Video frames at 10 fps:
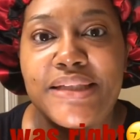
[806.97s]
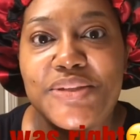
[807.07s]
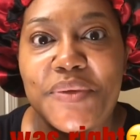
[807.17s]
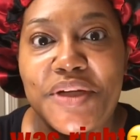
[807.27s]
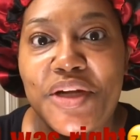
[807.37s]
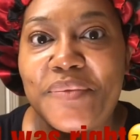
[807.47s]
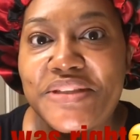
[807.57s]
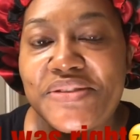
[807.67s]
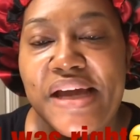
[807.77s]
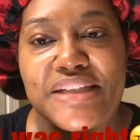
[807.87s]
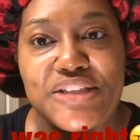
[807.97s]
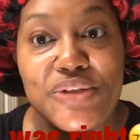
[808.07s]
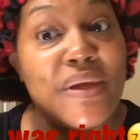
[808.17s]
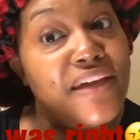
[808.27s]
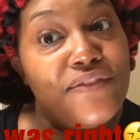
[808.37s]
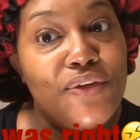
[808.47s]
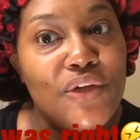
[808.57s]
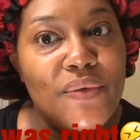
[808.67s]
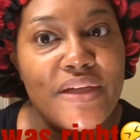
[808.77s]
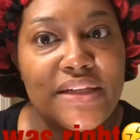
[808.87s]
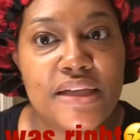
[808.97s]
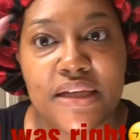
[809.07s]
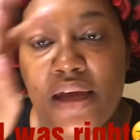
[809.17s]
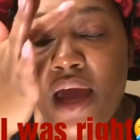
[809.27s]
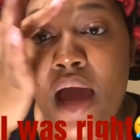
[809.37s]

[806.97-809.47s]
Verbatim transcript: I just want to know what you guys do if you do anything.